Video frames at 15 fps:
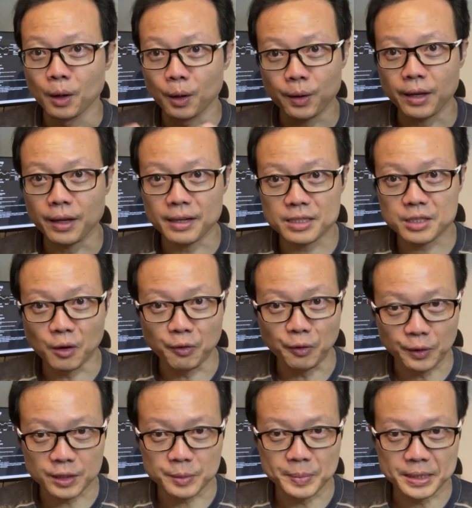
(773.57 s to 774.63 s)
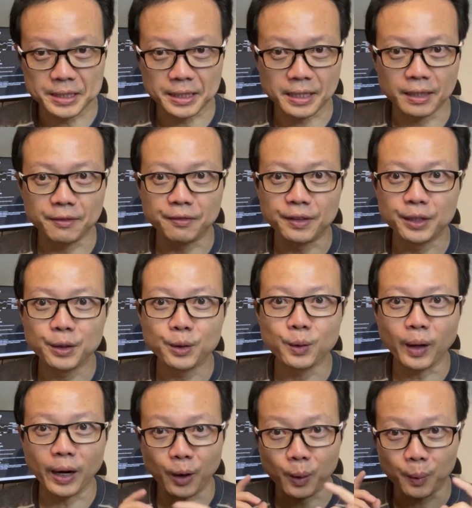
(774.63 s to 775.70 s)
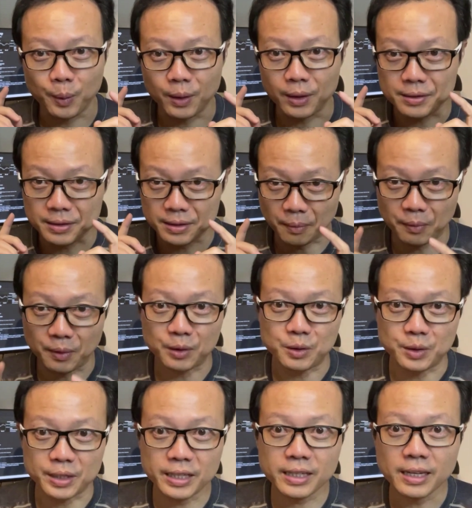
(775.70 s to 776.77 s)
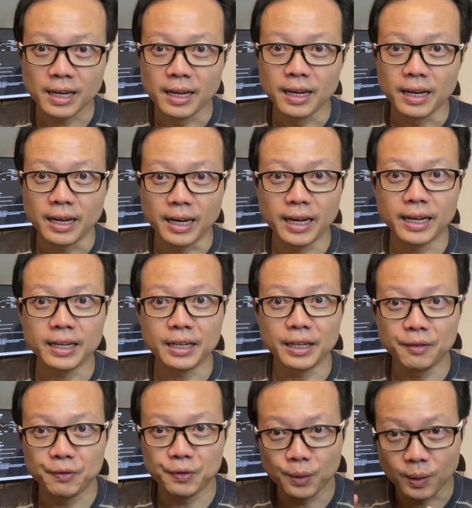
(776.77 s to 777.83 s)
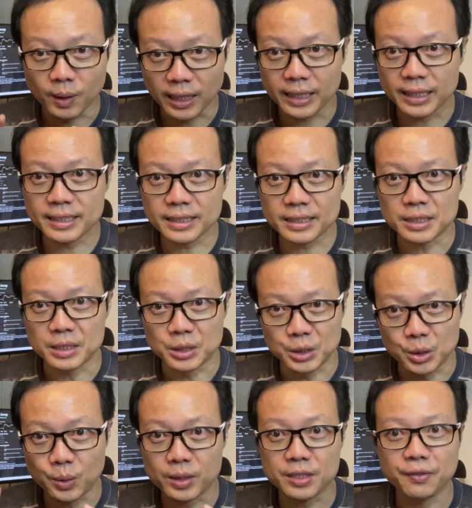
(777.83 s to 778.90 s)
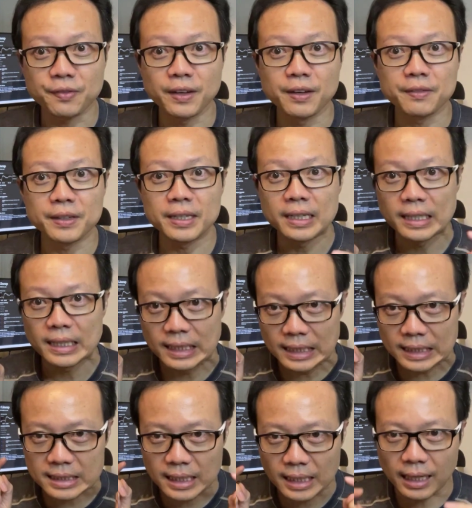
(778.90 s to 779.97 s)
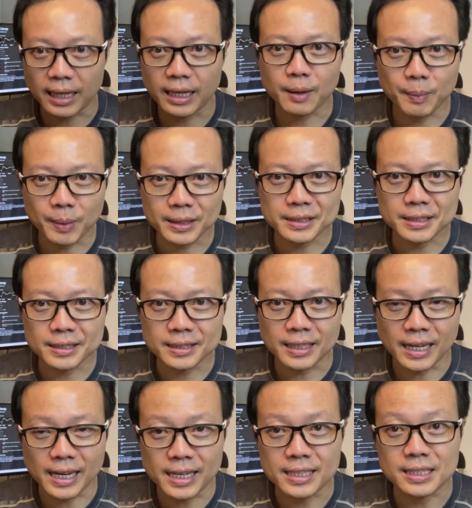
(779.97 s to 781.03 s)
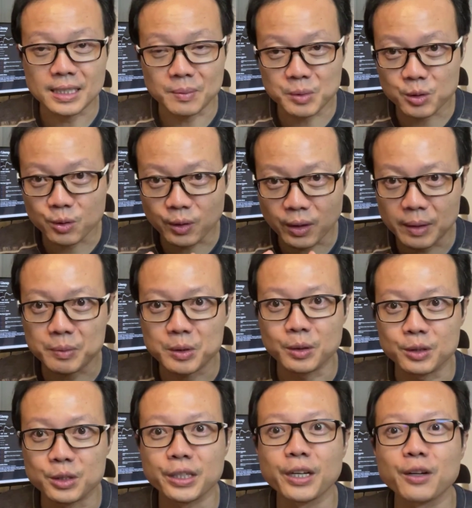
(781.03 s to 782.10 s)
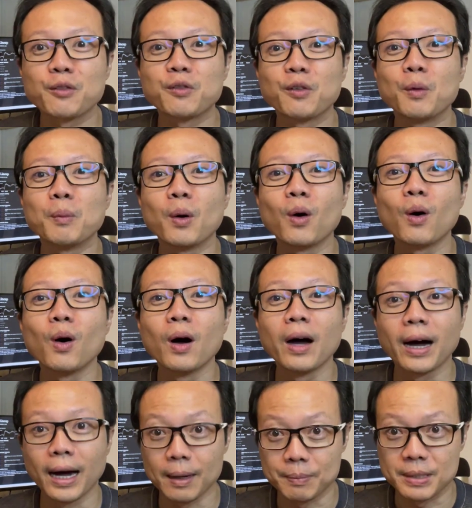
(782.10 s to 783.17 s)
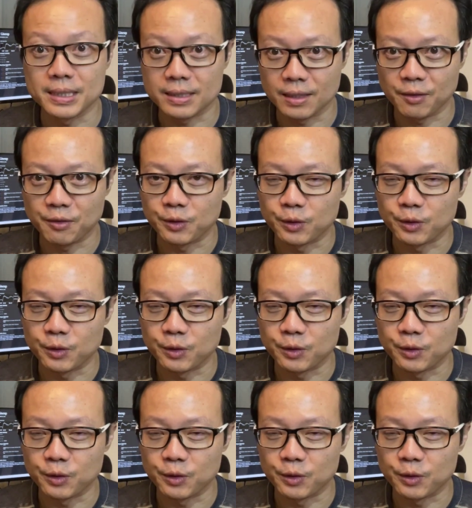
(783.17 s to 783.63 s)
Okay, that's all for this particular video. I hope you learned something today. And if you like it, do us a favor, hit the like button and subscribe to our channel for more updates in the